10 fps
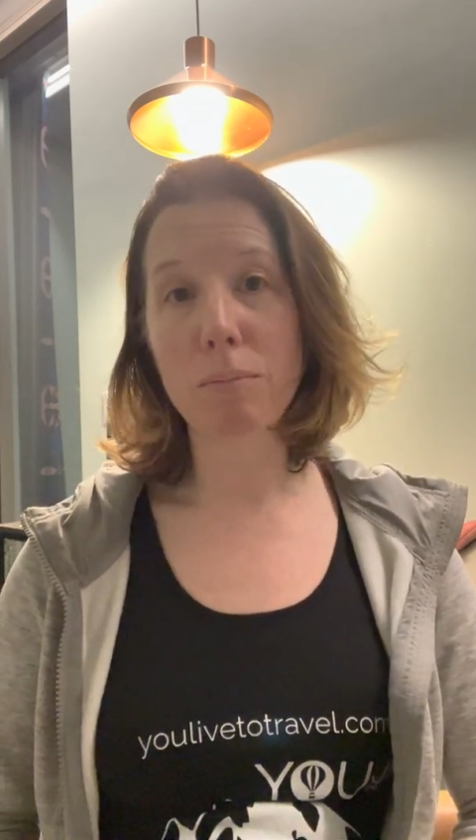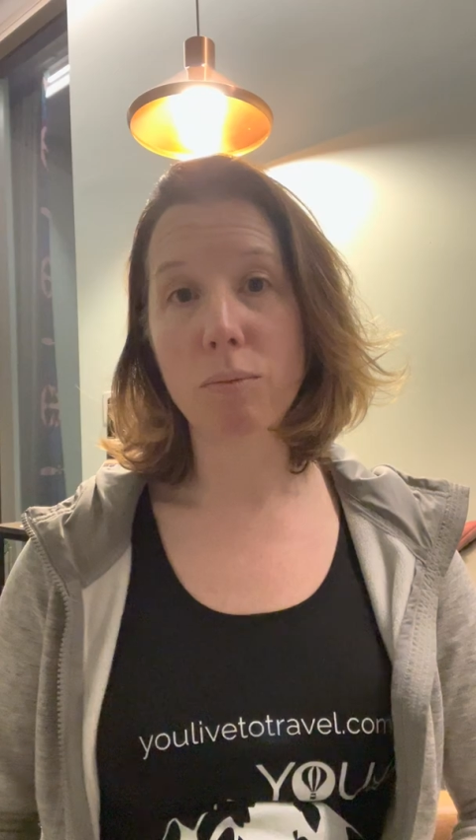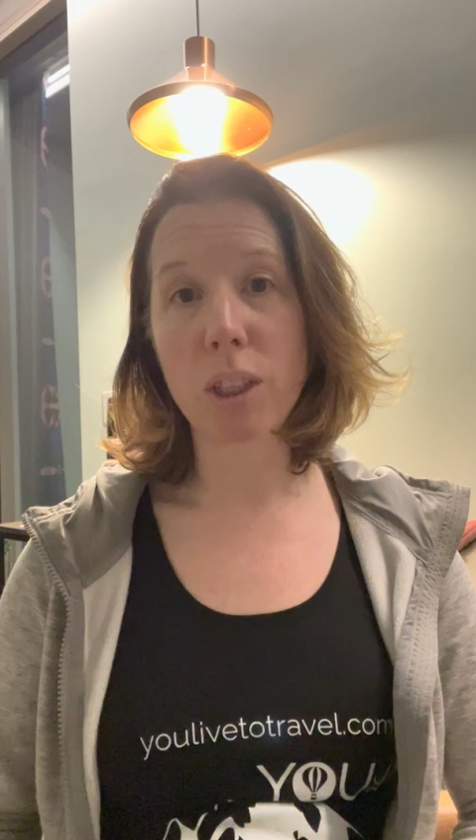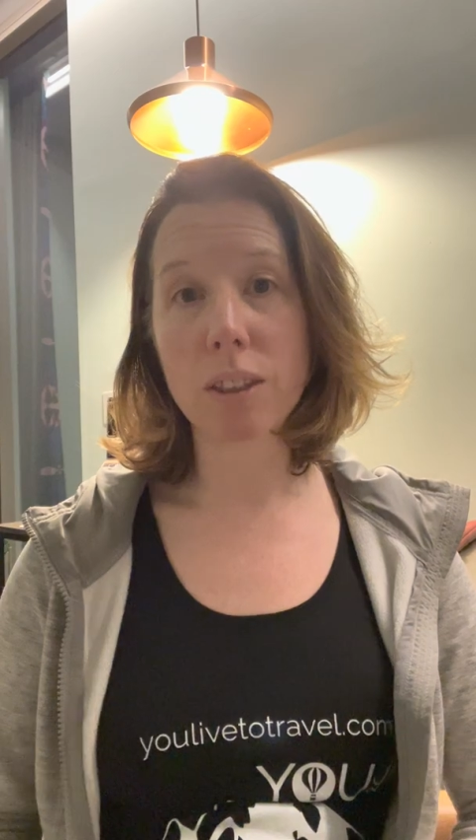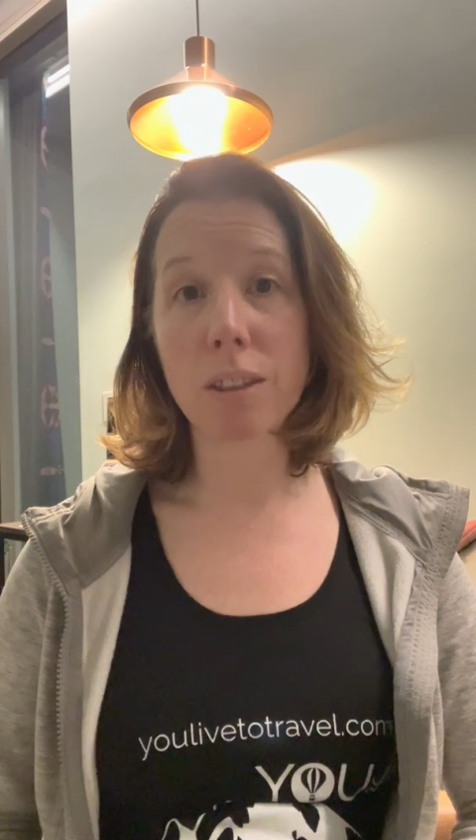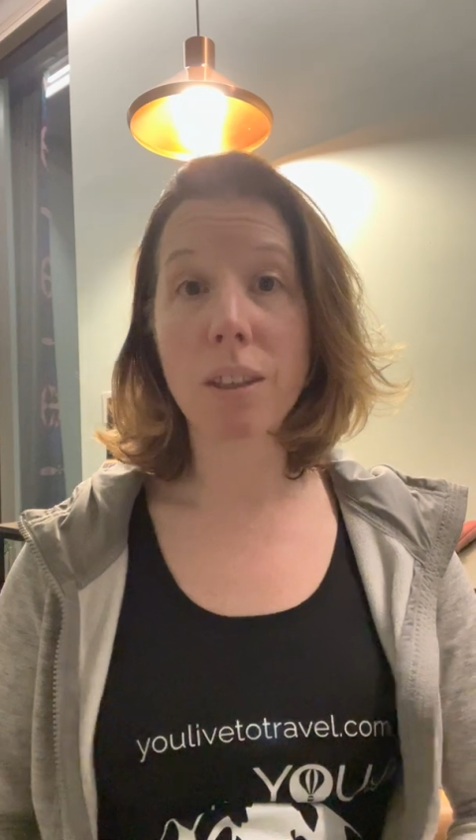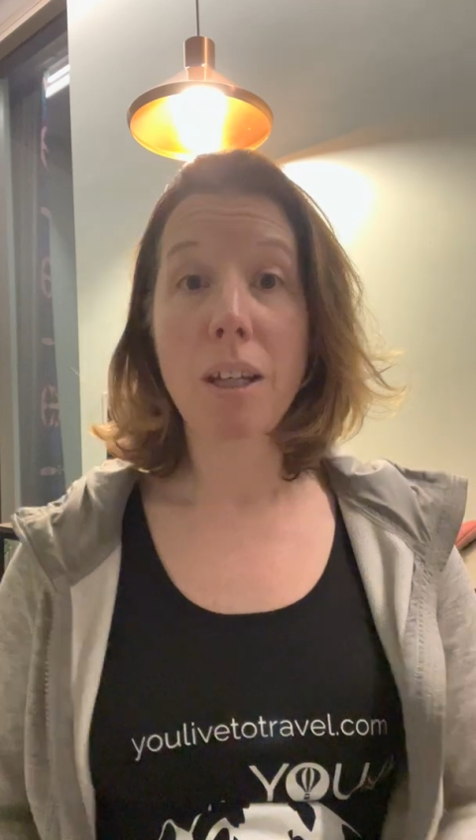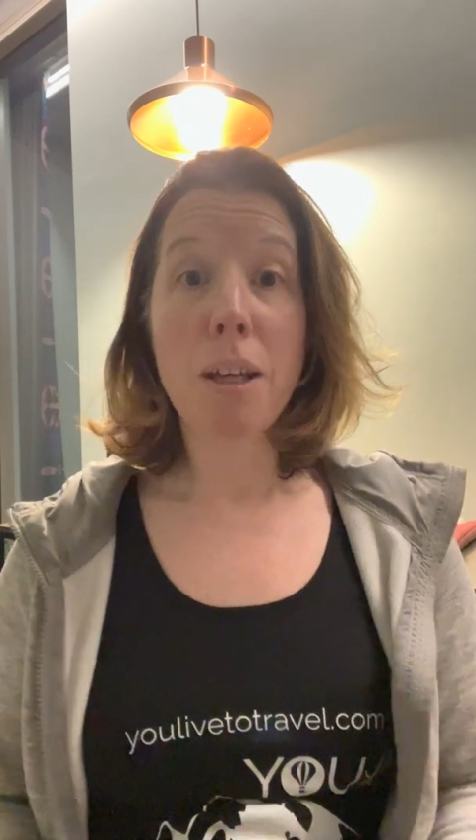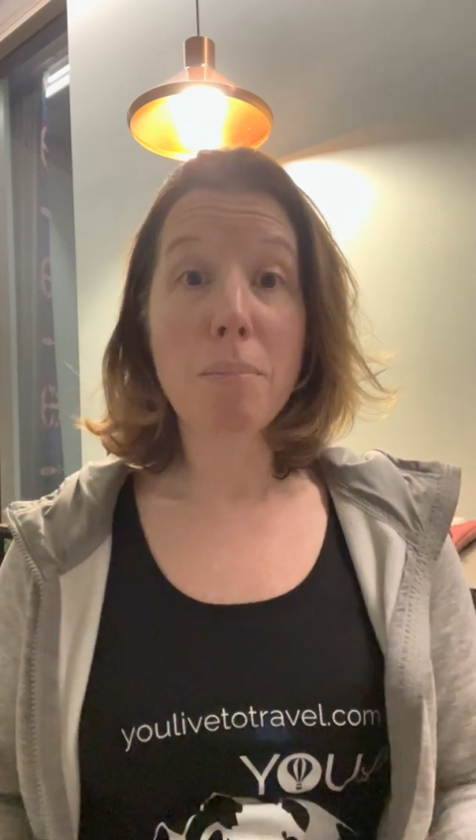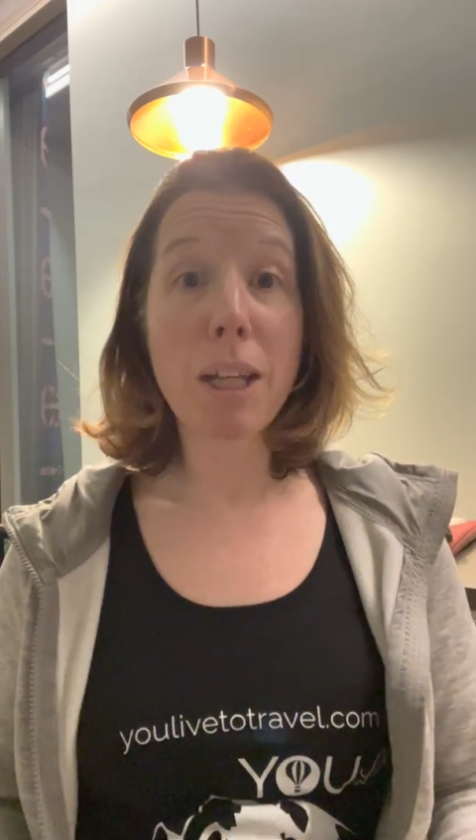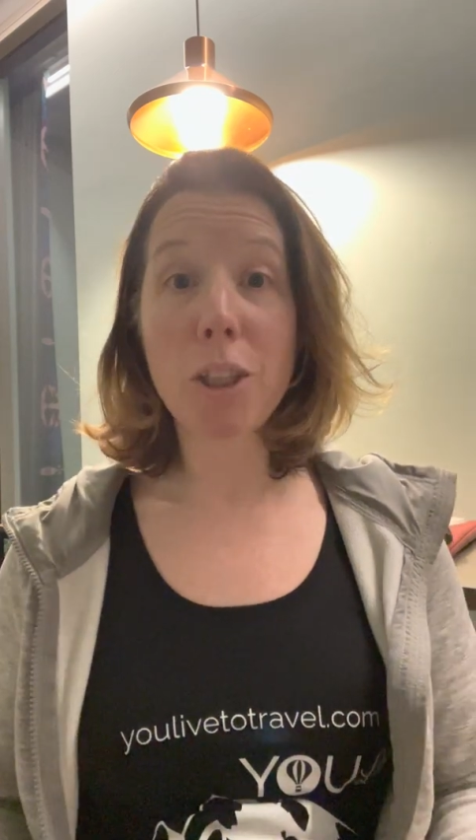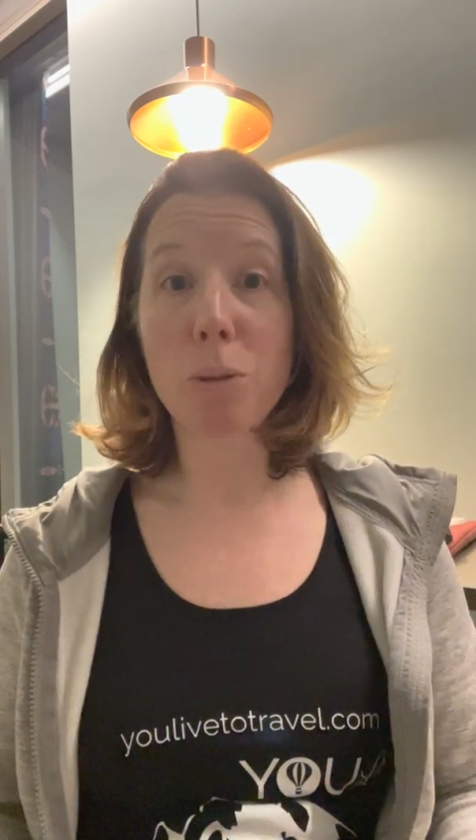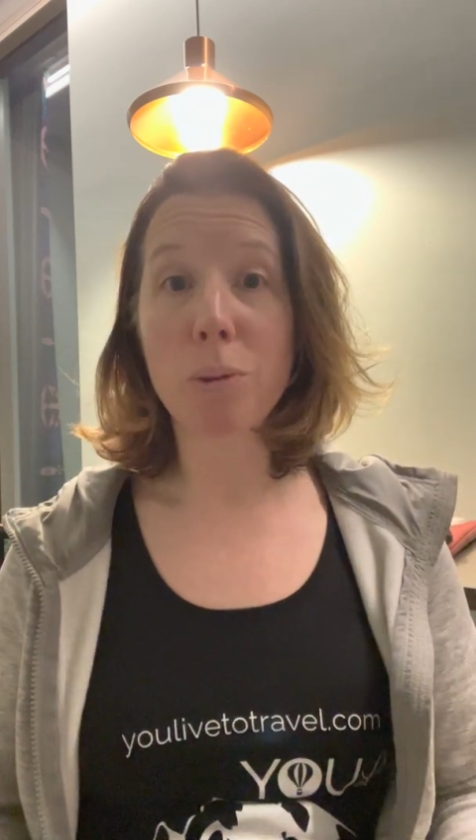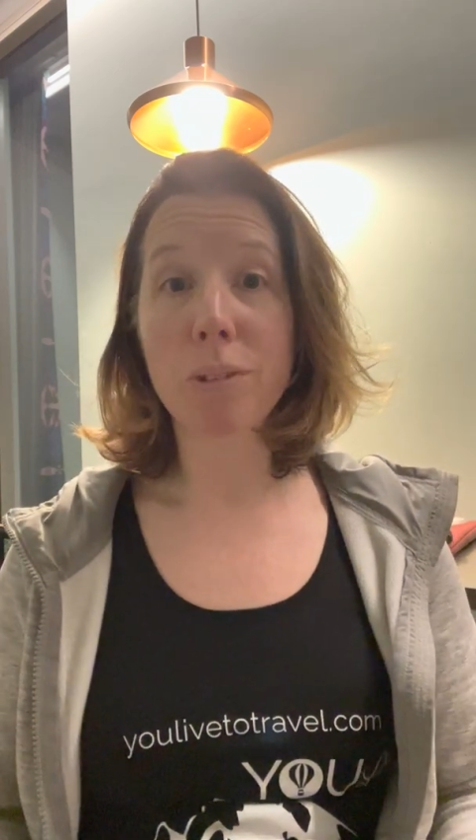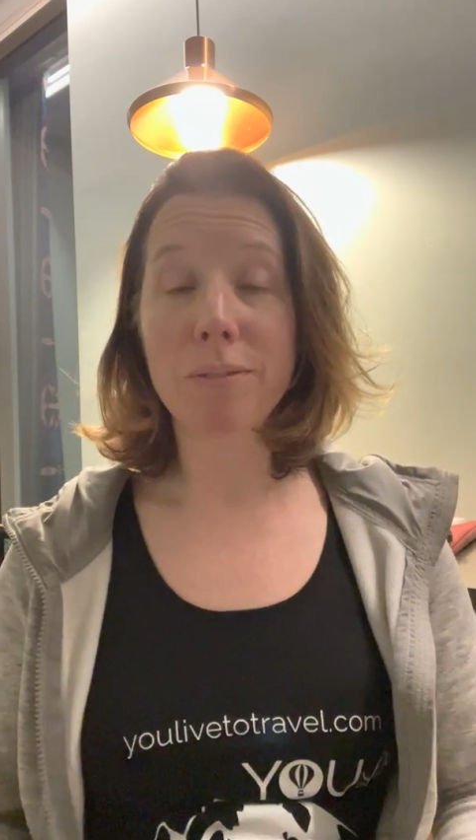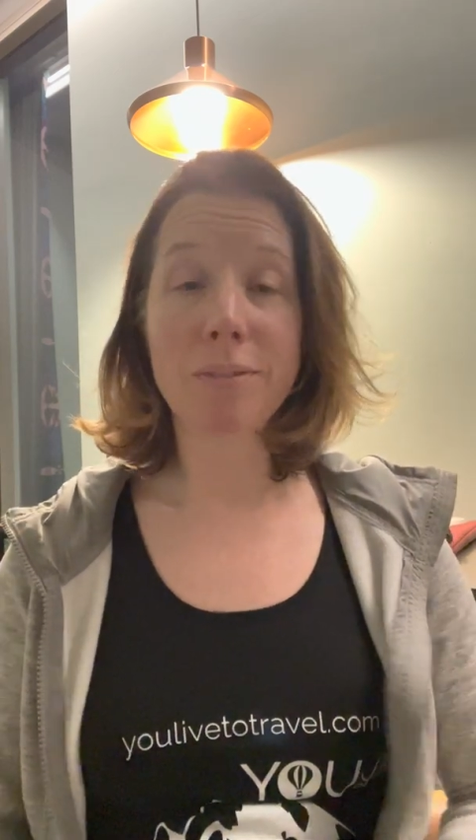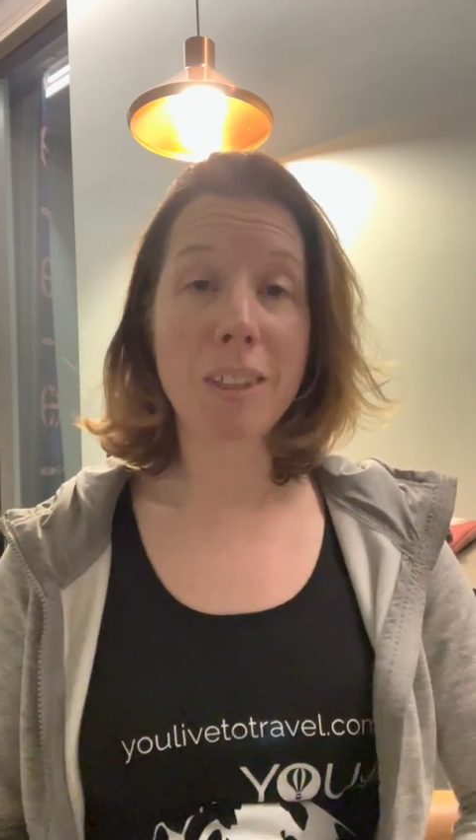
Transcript: risk manageable.